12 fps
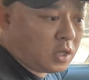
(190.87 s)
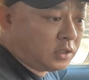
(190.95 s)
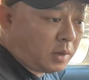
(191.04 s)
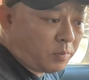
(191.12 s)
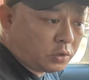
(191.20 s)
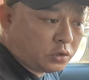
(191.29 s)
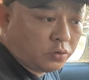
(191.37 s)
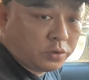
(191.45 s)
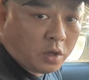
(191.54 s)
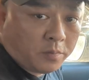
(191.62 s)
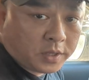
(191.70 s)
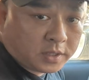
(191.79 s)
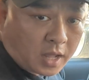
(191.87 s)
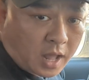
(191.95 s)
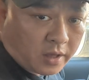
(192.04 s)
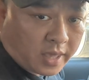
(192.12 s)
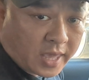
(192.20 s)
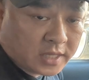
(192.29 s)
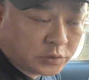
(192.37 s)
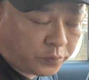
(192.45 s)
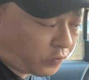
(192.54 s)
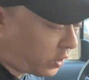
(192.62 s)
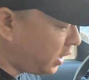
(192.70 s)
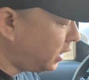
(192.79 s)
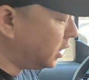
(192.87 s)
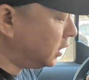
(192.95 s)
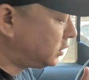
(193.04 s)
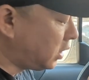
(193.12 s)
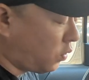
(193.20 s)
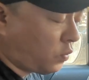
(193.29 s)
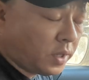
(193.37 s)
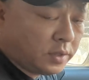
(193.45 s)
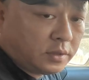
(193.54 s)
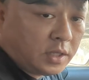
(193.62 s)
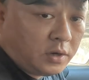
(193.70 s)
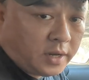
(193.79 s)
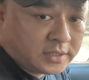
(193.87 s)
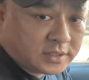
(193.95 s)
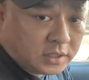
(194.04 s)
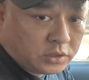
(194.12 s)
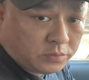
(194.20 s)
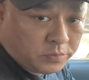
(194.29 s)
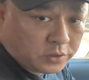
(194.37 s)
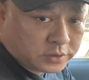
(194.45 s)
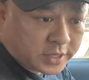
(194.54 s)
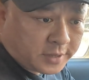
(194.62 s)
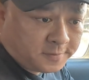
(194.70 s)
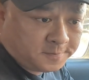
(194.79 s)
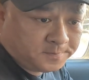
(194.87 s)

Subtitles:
Number two, you'll be talk hands-free. So when you're listening to music